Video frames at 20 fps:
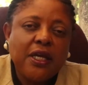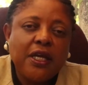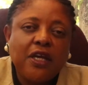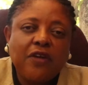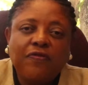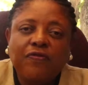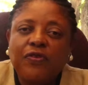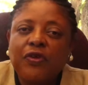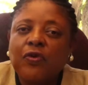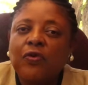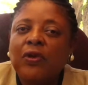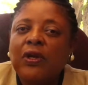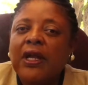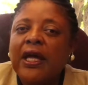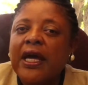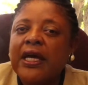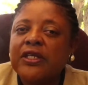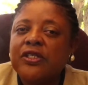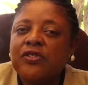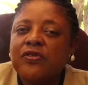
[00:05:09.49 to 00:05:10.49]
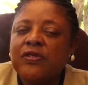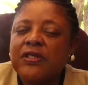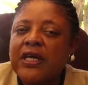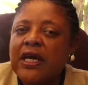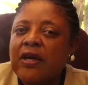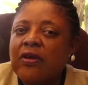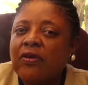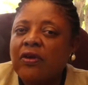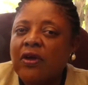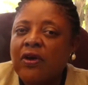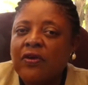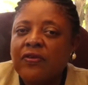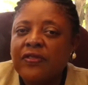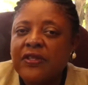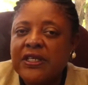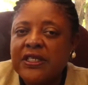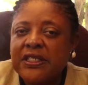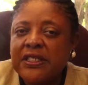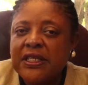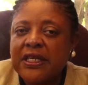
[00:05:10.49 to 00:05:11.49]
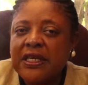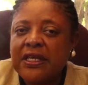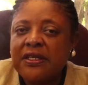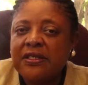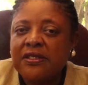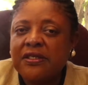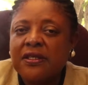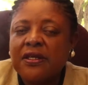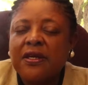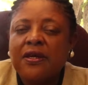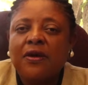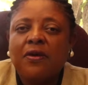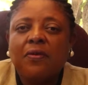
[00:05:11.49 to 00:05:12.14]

If you would like to download these things,